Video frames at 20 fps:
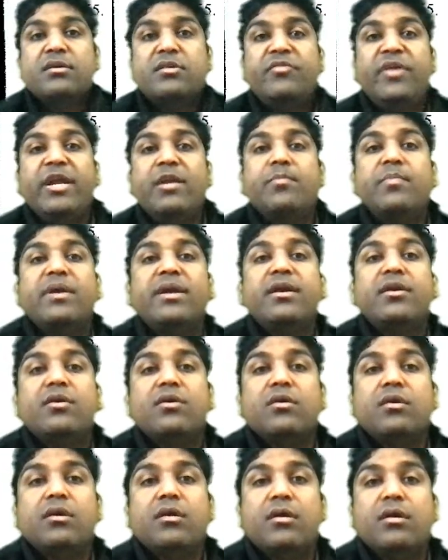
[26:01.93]
Treatment
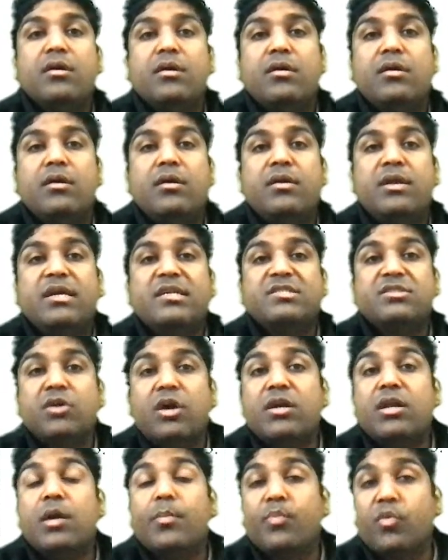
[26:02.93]
does
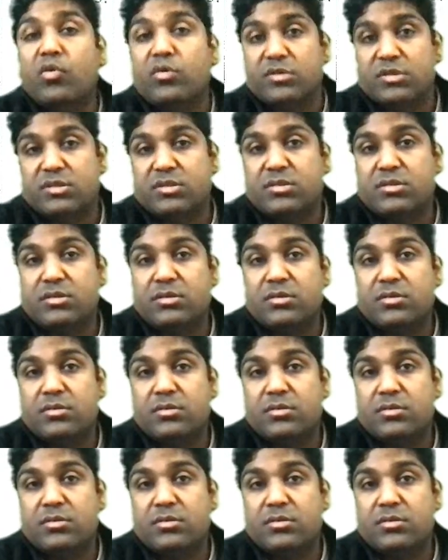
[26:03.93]
not oppose.